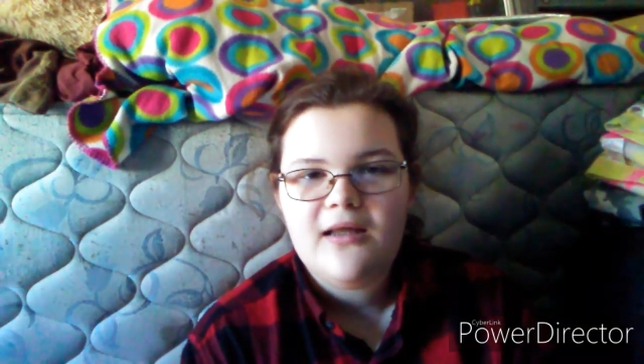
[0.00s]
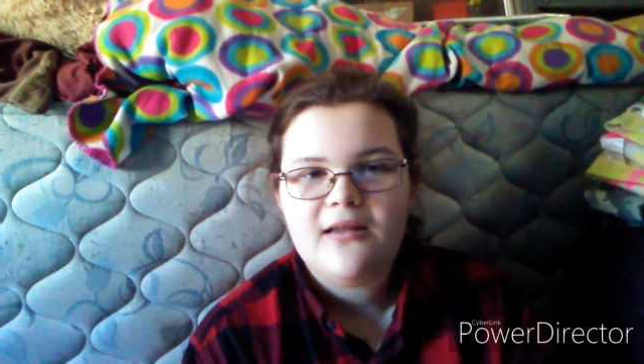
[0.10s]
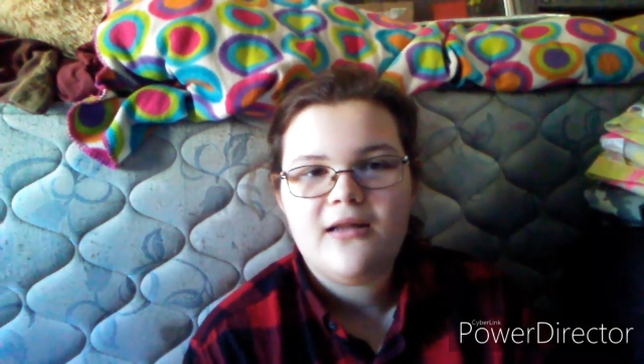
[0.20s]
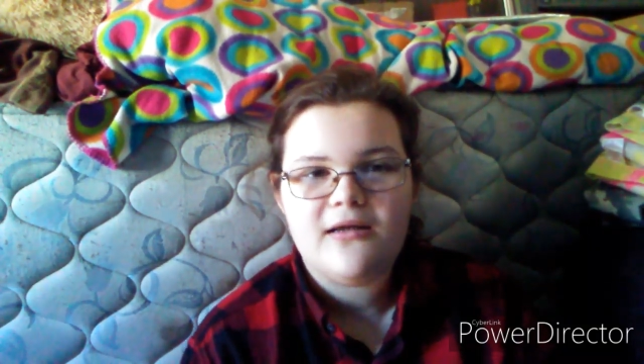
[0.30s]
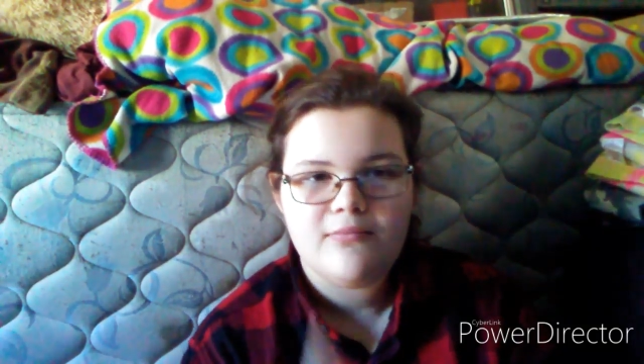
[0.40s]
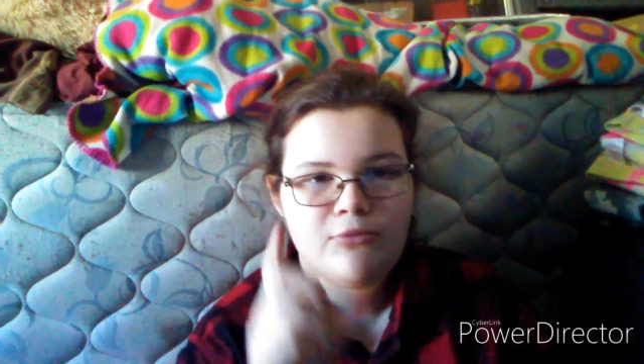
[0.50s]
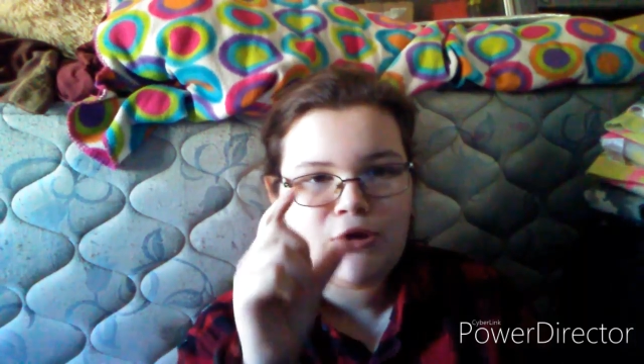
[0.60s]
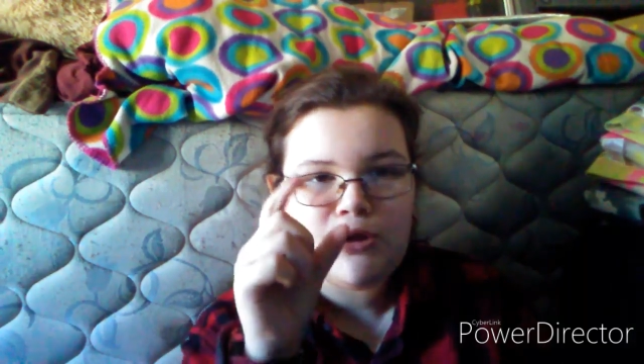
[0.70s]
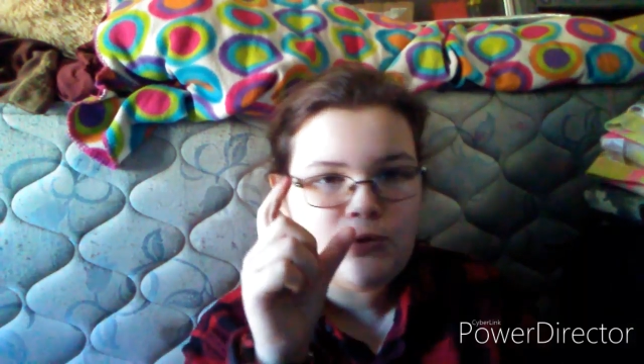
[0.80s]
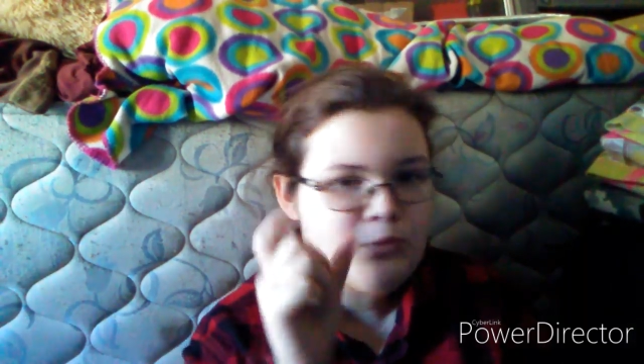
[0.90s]
in the
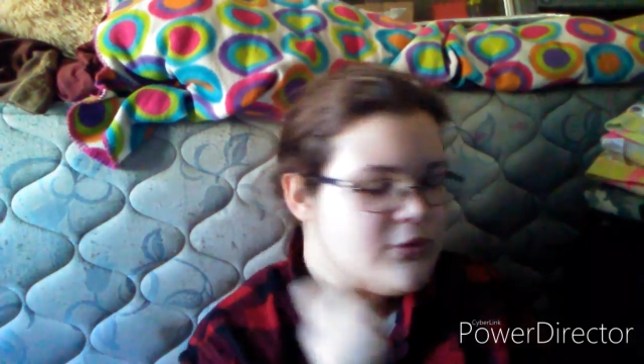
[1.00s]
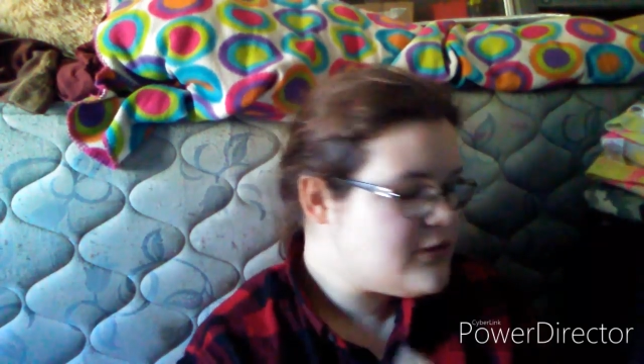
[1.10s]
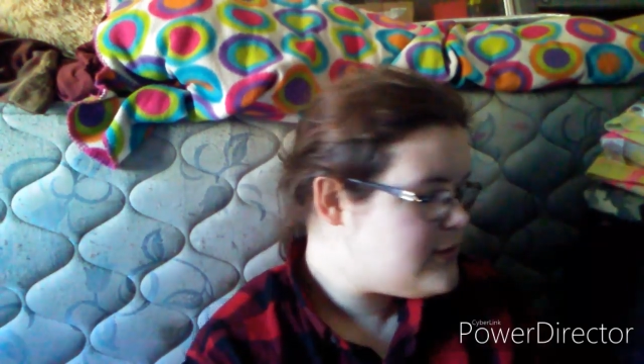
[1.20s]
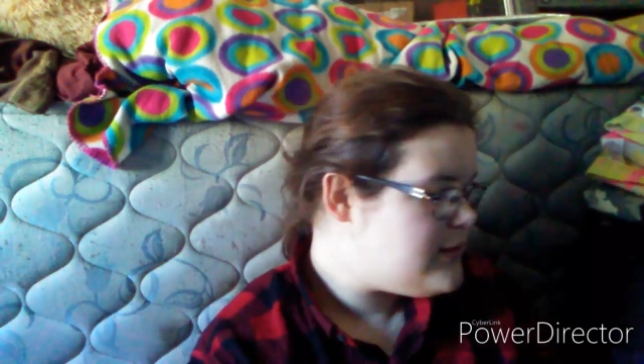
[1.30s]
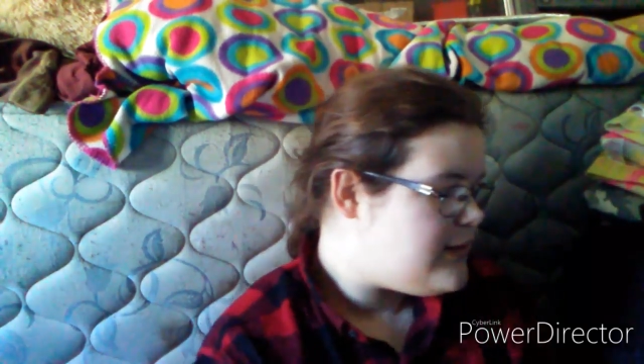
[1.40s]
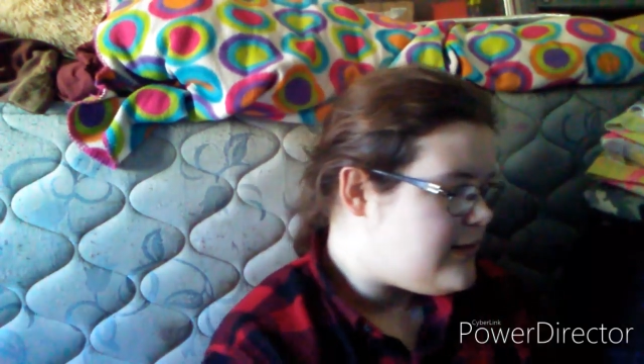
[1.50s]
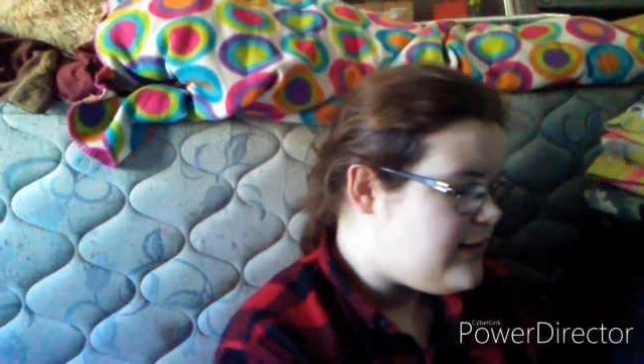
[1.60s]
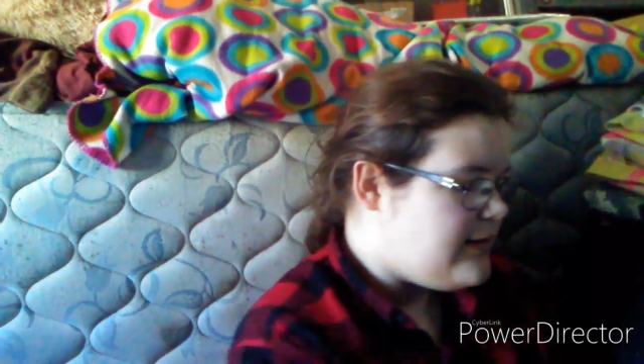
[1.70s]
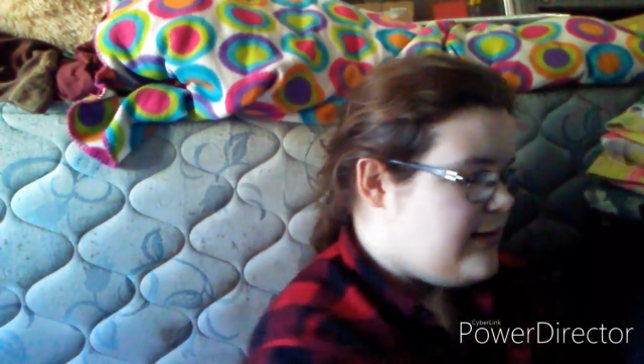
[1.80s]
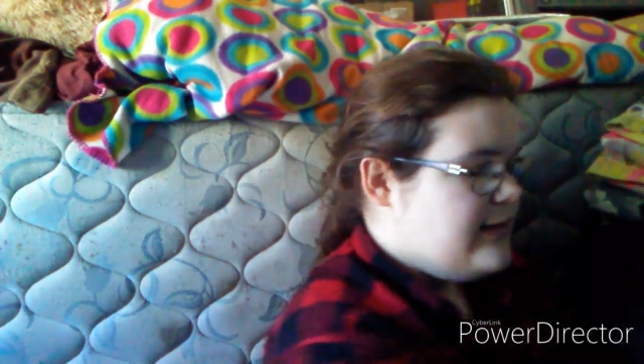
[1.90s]
tubes.
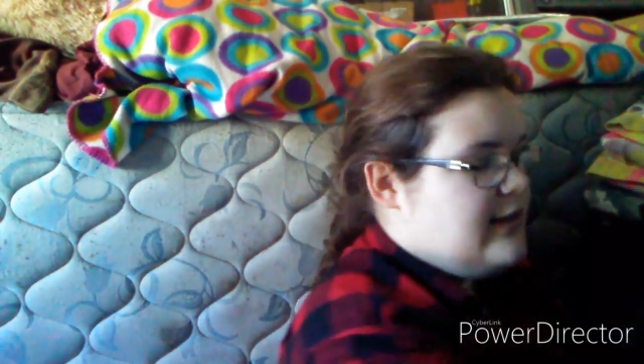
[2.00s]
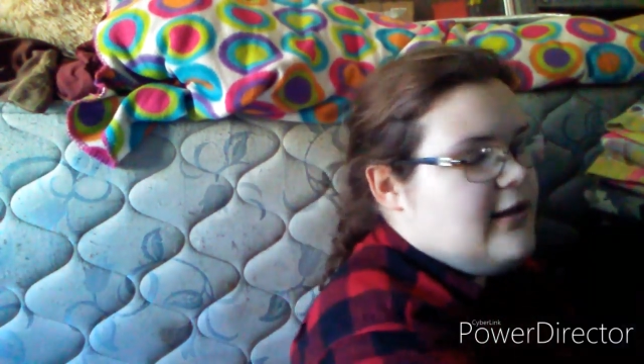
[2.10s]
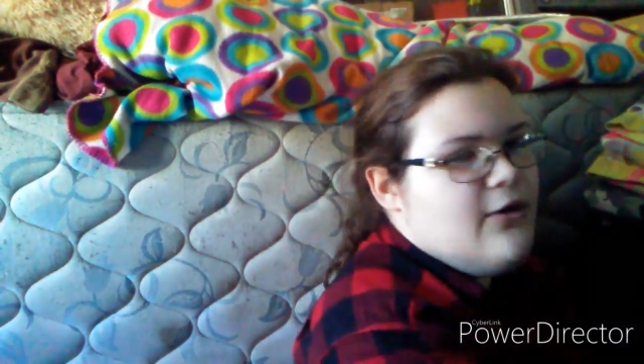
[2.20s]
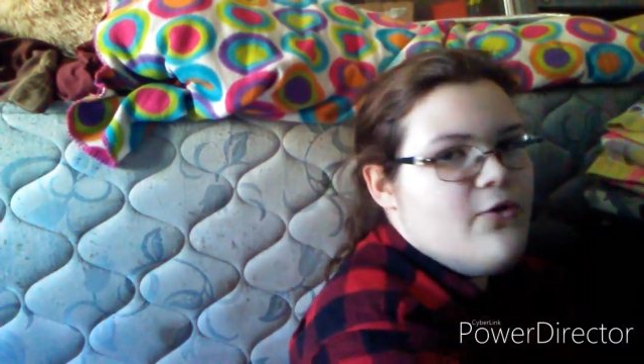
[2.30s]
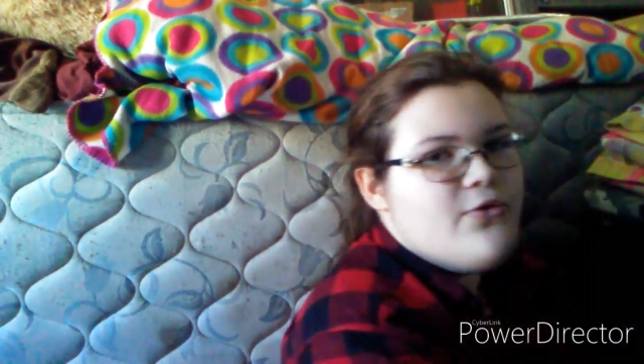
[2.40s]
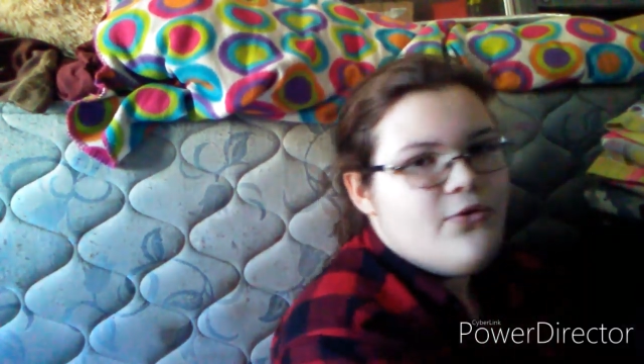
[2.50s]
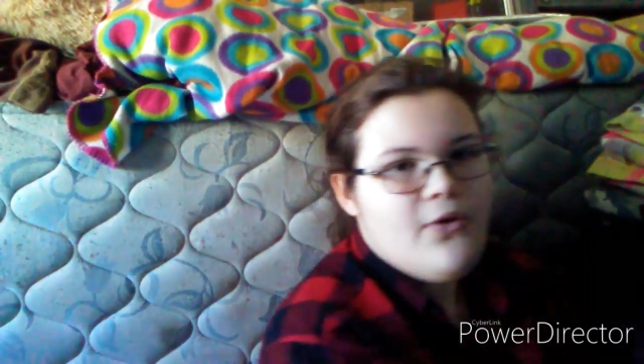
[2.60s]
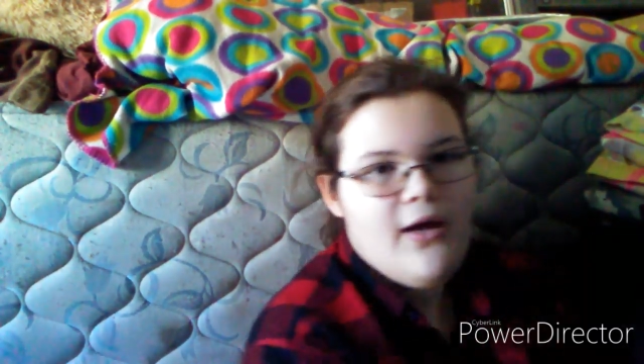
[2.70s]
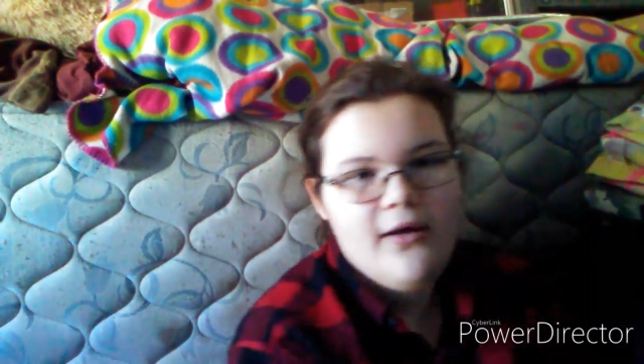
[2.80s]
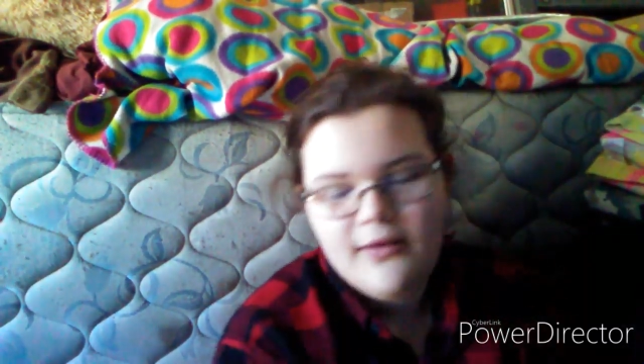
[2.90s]
And then I also
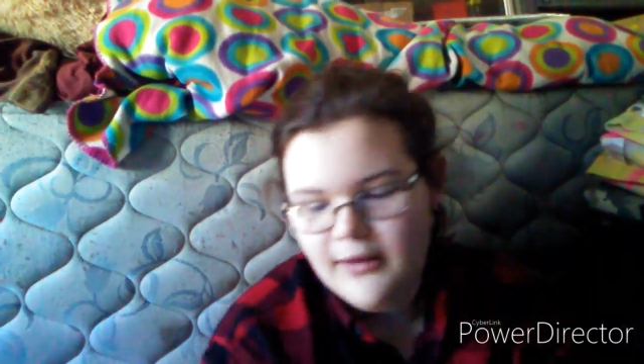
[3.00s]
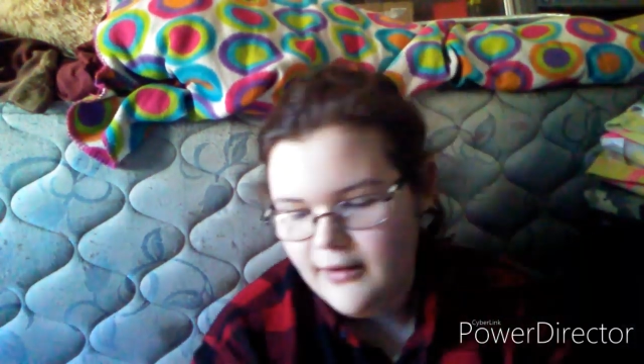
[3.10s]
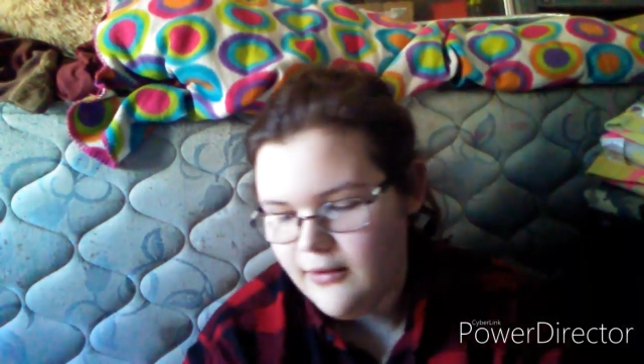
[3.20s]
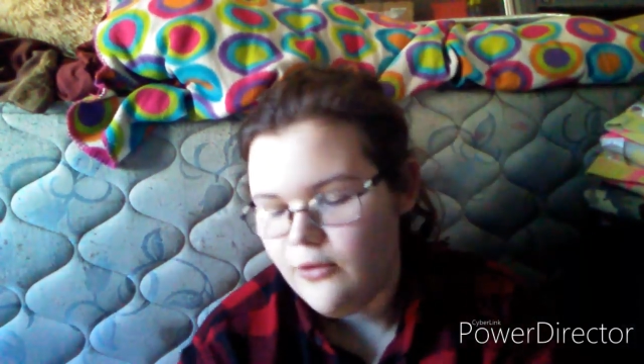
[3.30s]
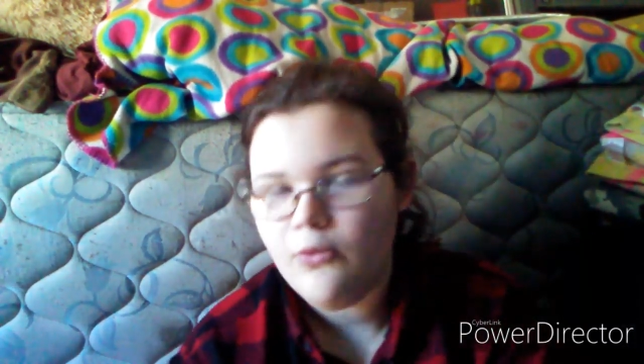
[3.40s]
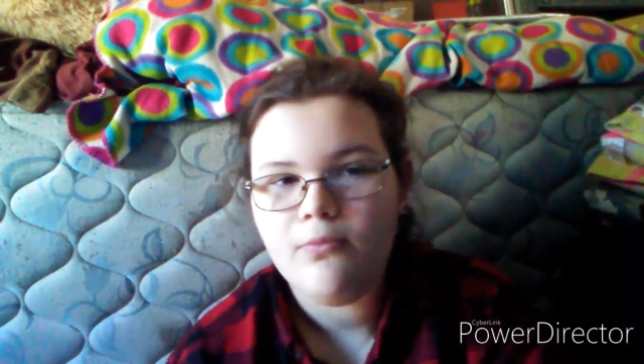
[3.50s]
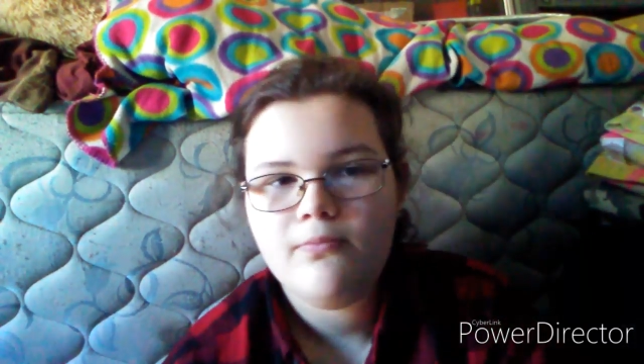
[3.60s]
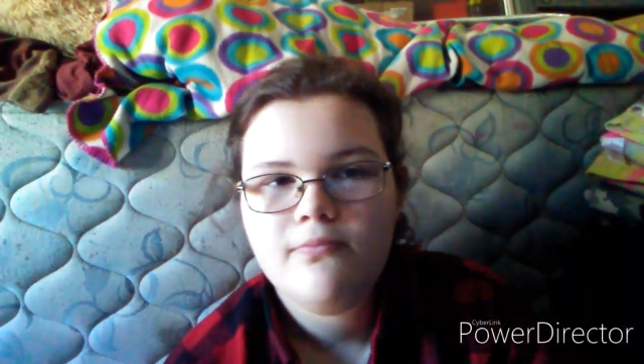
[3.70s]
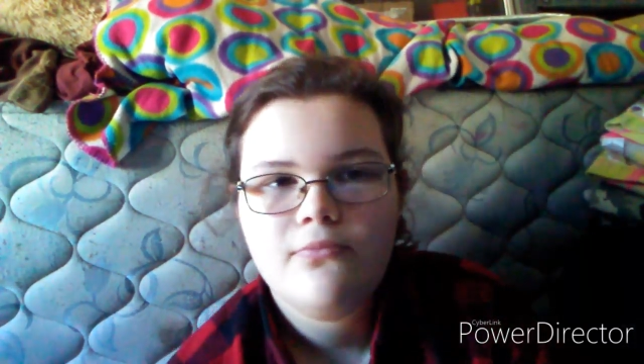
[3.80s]
got like a little